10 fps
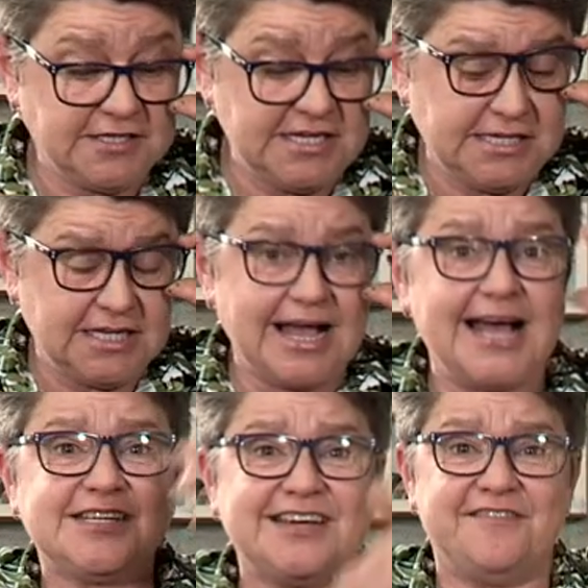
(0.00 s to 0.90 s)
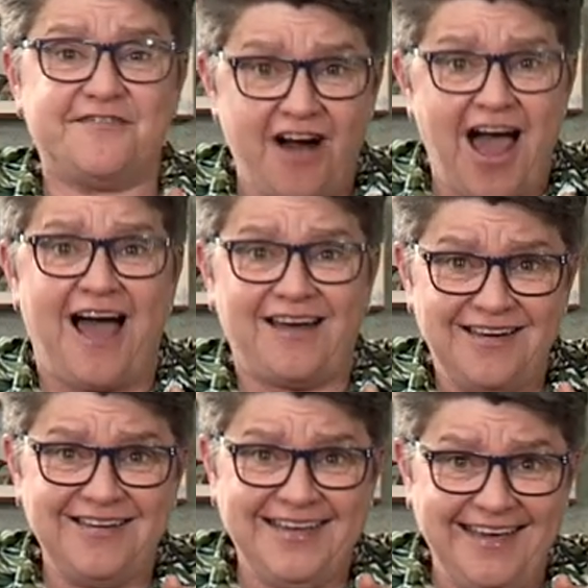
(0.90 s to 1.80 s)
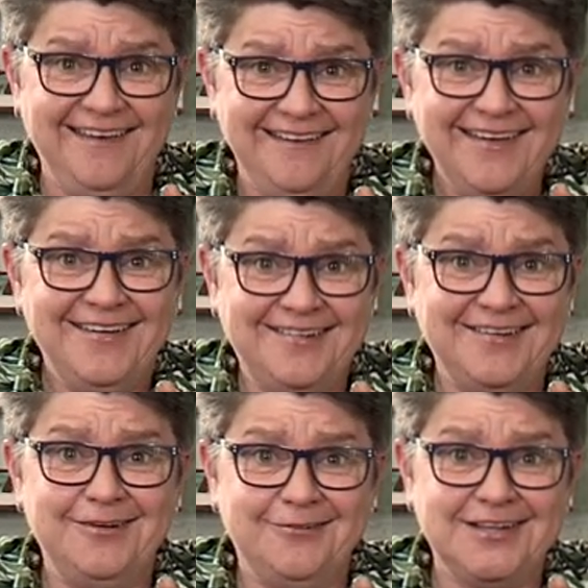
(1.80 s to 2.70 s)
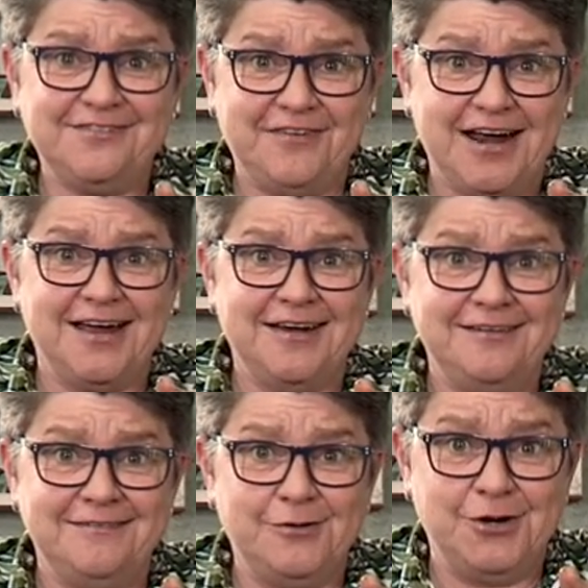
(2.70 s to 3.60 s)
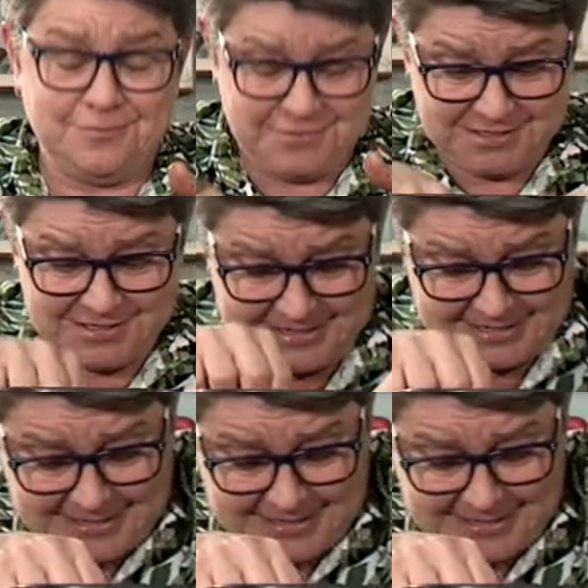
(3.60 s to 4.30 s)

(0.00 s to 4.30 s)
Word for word: Else these little guys are going to fry, okay? And nobody wants fried worms, okay?